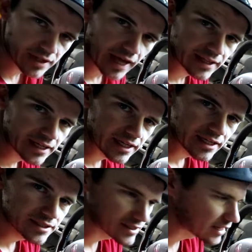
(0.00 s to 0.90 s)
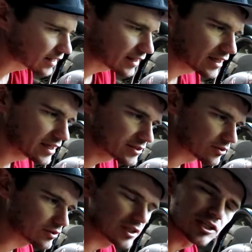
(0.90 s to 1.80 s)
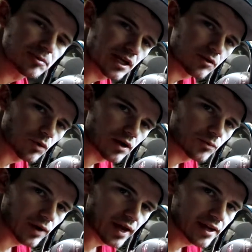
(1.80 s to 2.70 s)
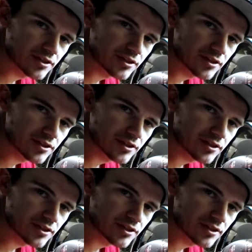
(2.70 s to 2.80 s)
LEDs that LEDs will only illuminate one way.